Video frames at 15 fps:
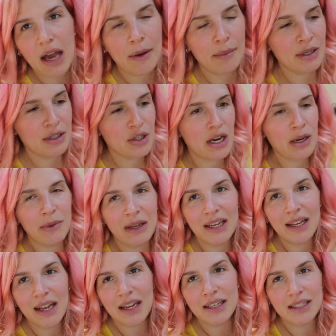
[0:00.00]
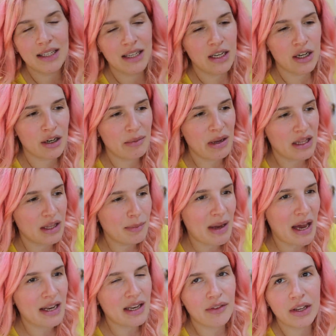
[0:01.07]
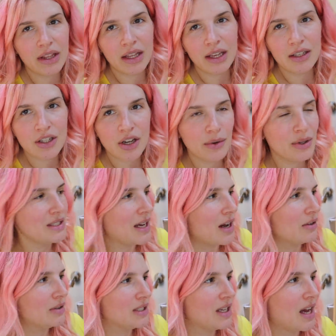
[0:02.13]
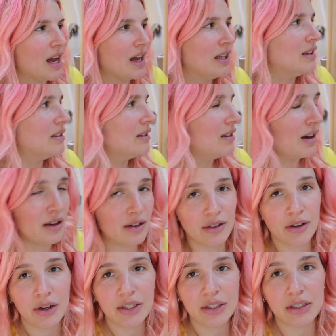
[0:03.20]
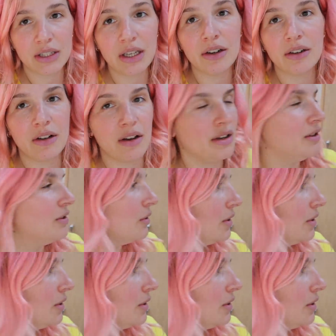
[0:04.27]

yeah, I'm gonna try to make it nice in here, make the bed and everything. Joey's outside I don't know, I just hear a lot of